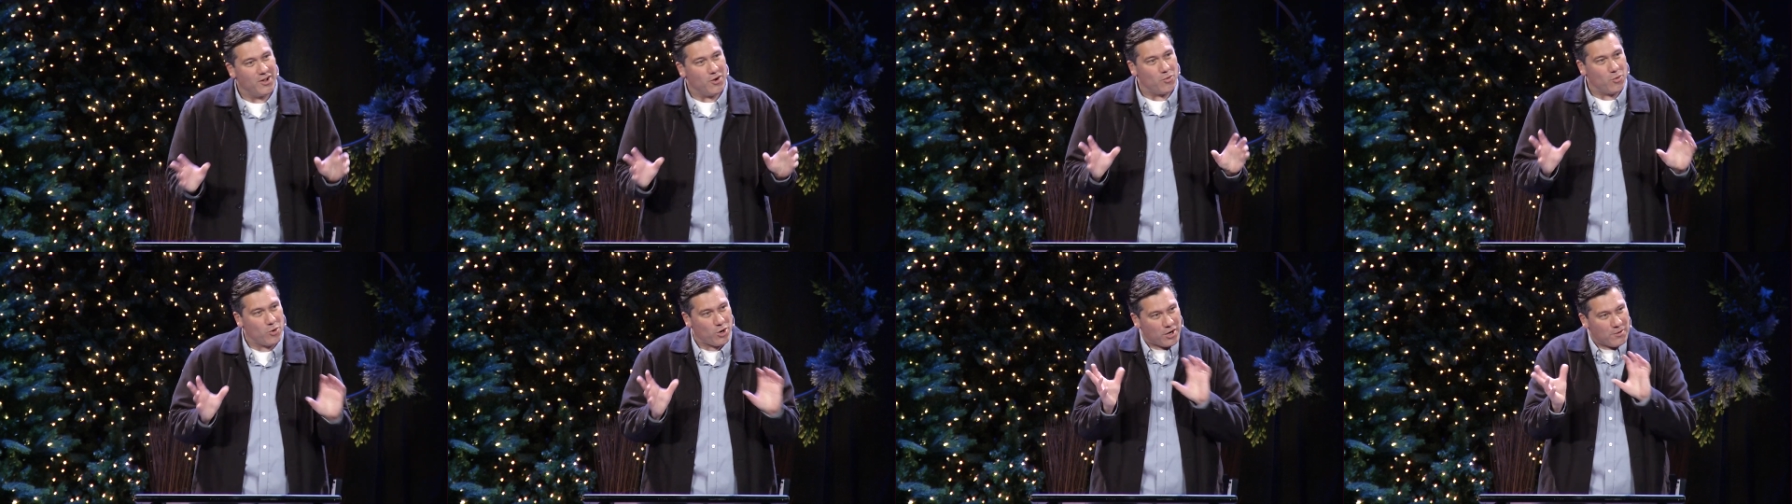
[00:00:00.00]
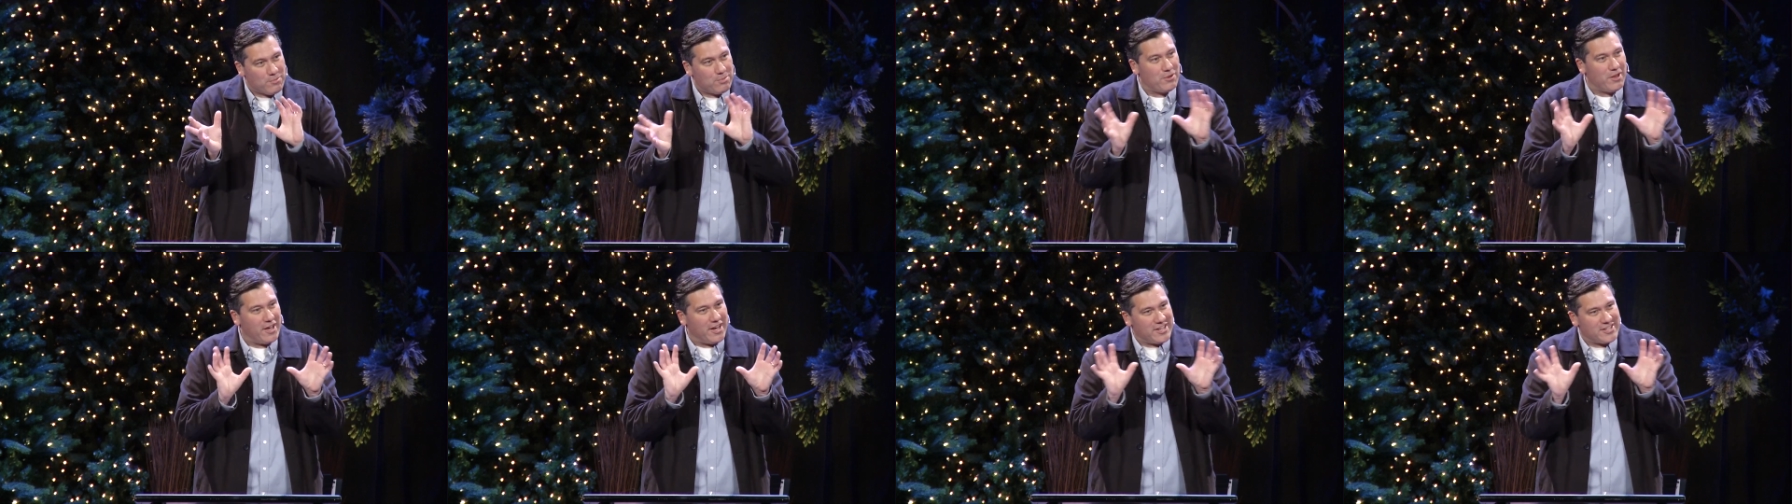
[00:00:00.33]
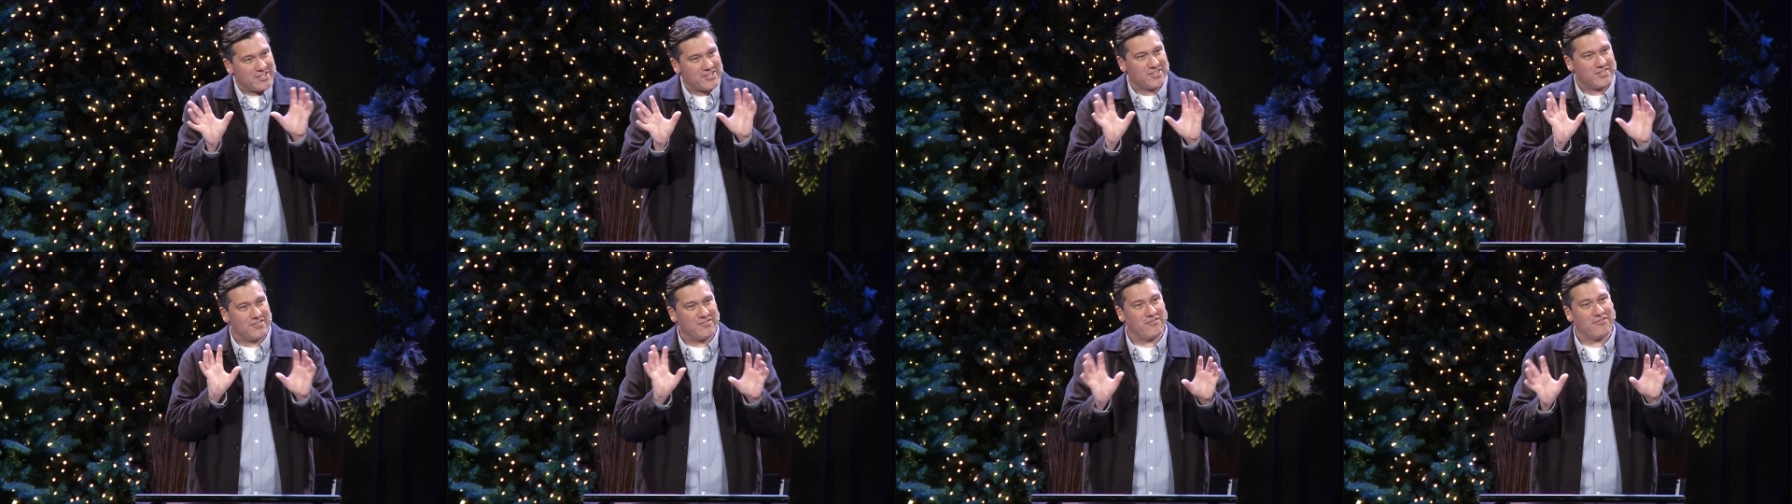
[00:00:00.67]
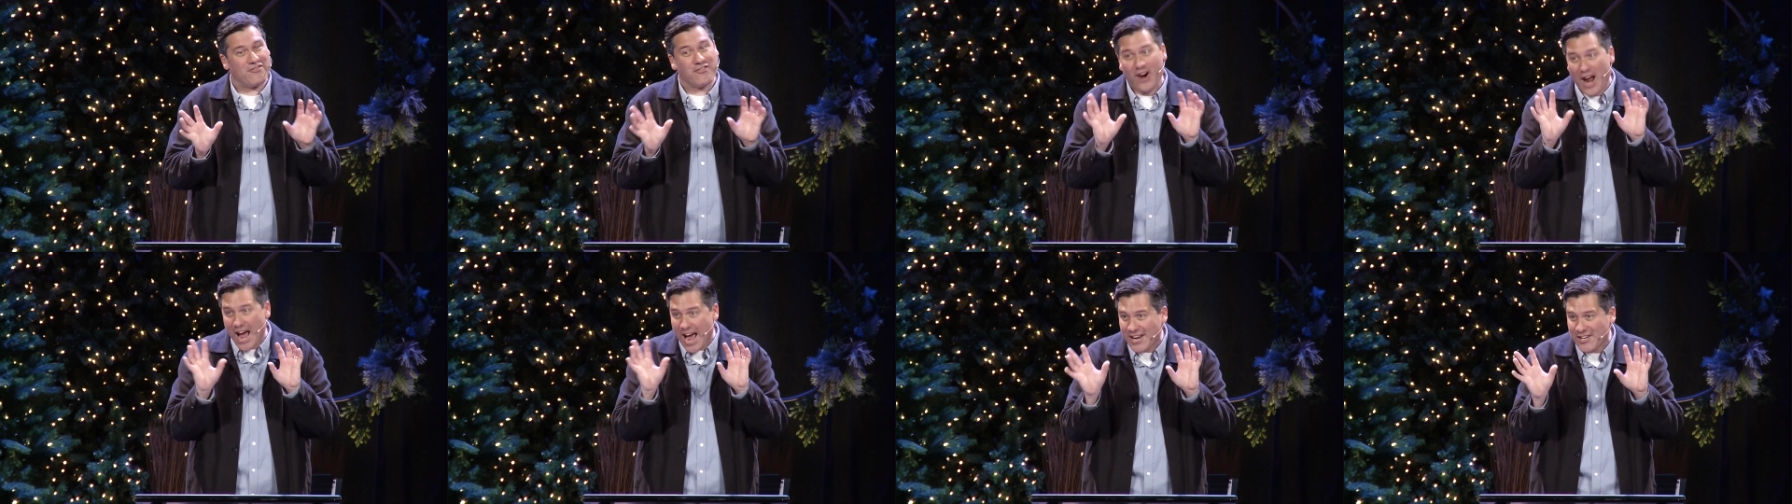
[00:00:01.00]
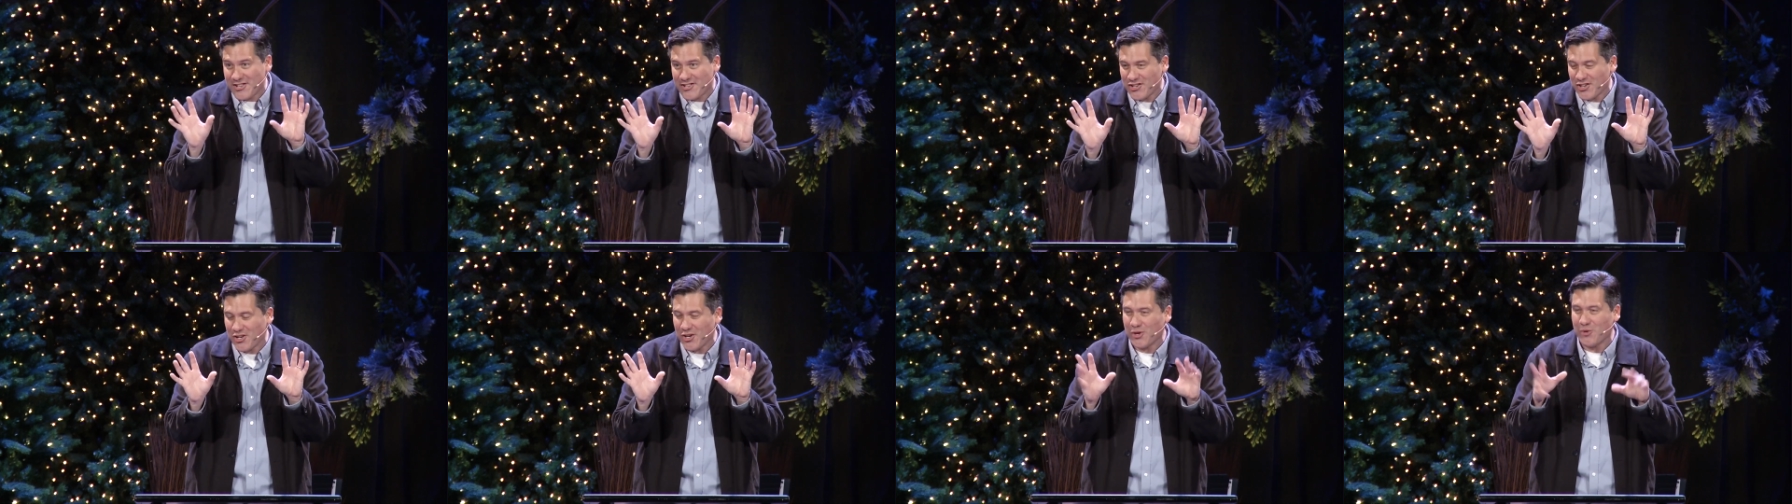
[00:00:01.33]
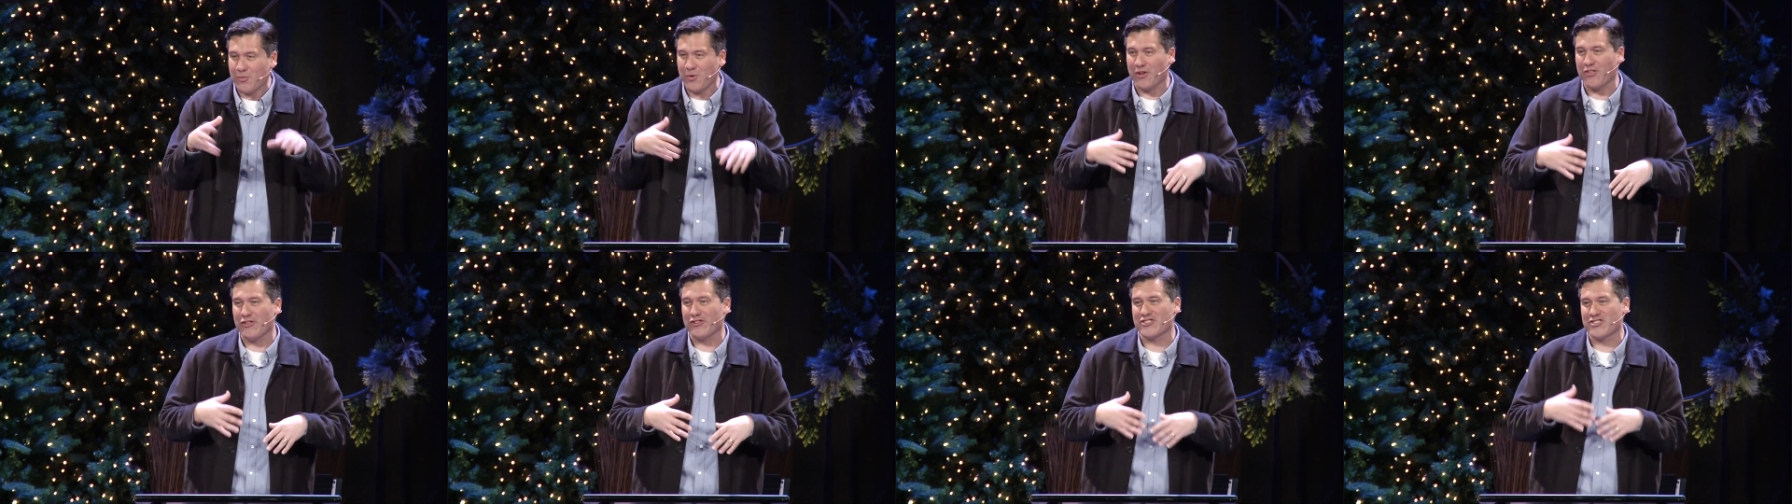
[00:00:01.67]
workplace fracture
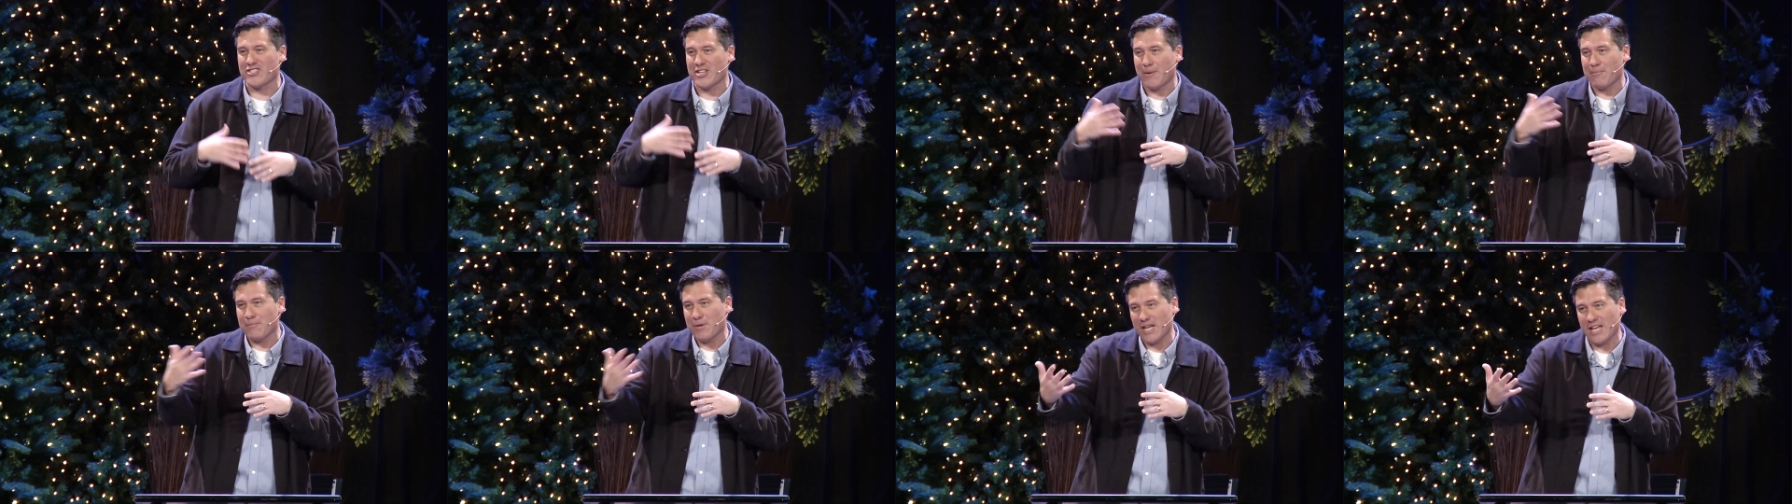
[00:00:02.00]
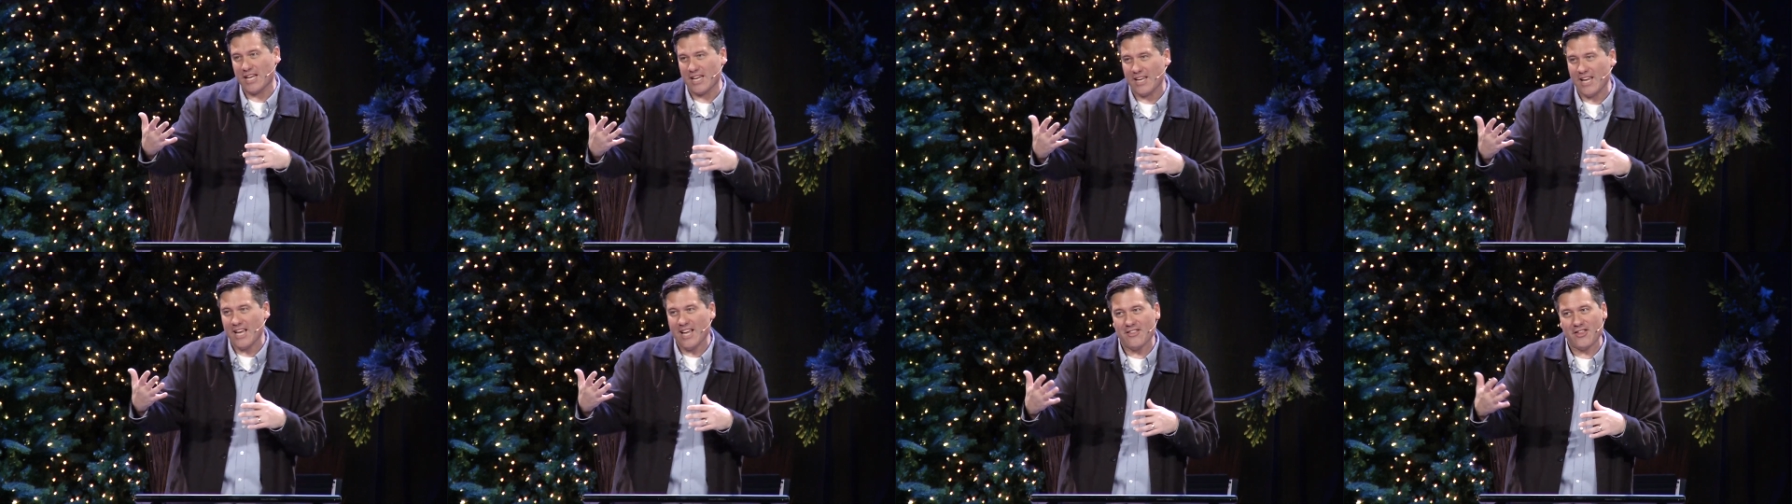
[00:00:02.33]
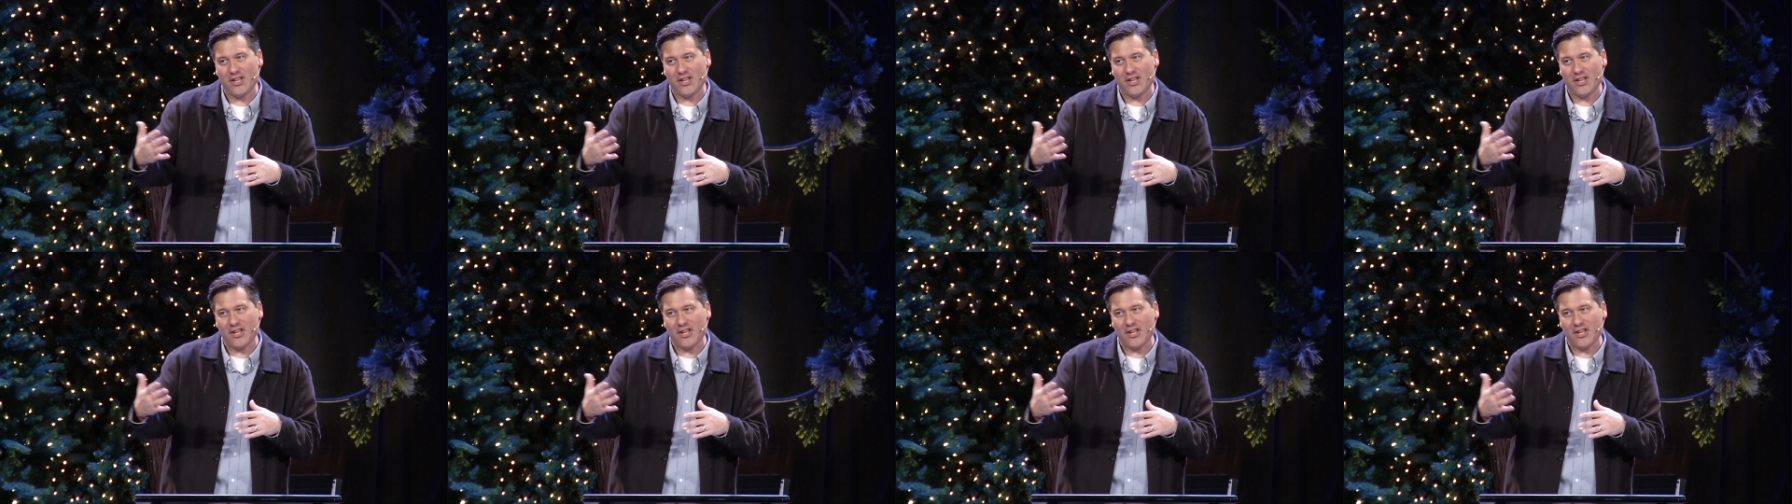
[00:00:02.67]
where there's somebody